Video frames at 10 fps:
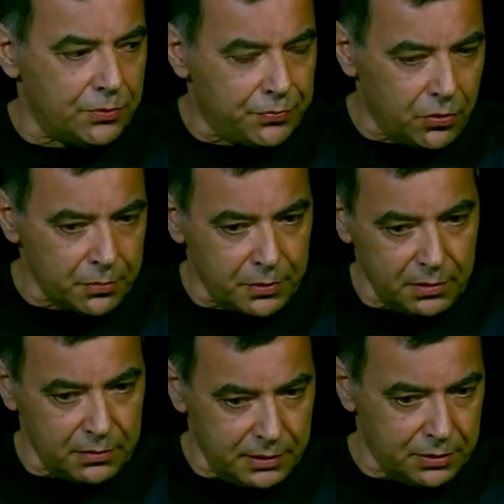
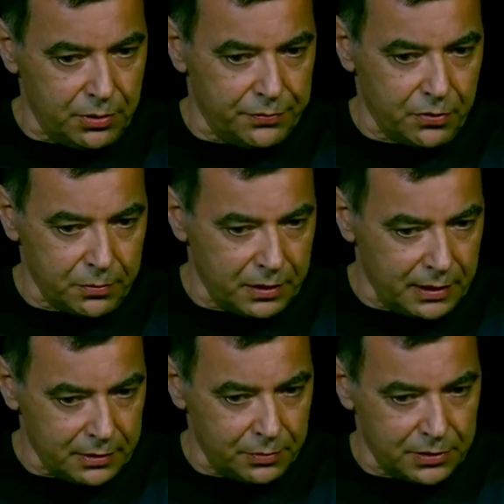formal, into a formal
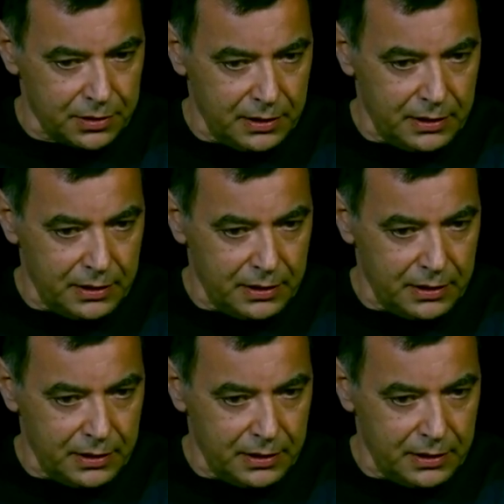language.